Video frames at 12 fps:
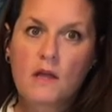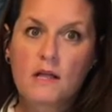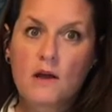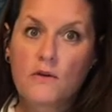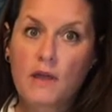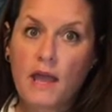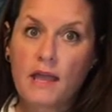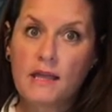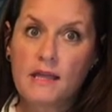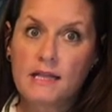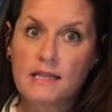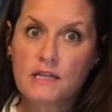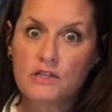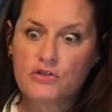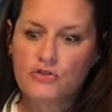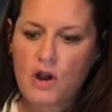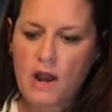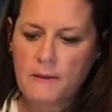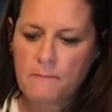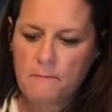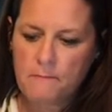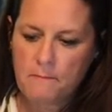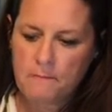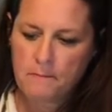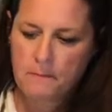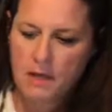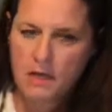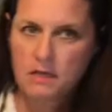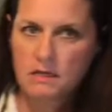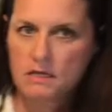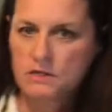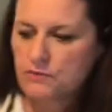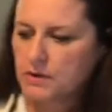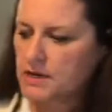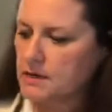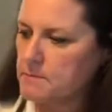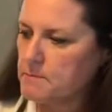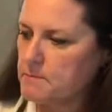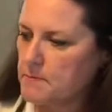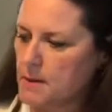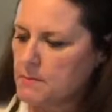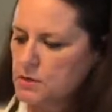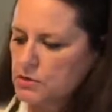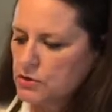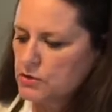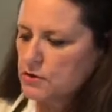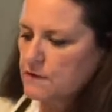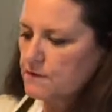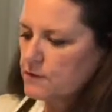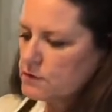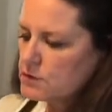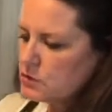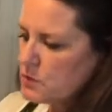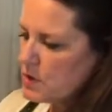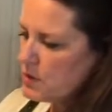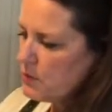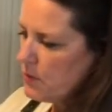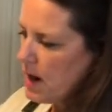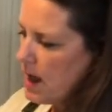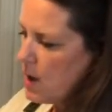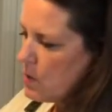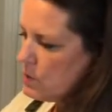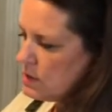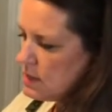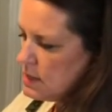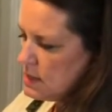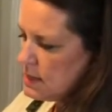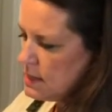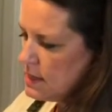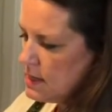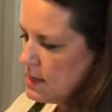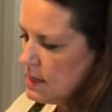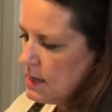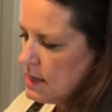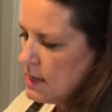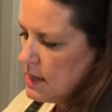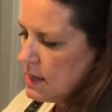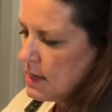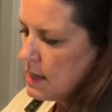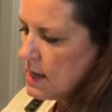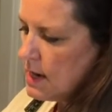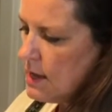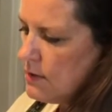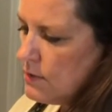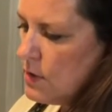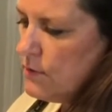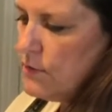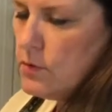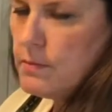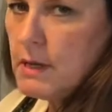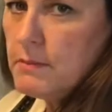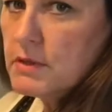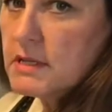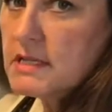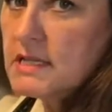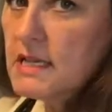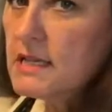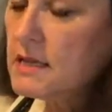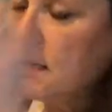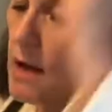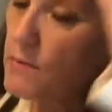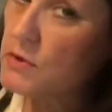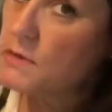Okay, let's try. Let's read them. I'm going to turn the first one around. And I don't know if you'll be able to see the numbers,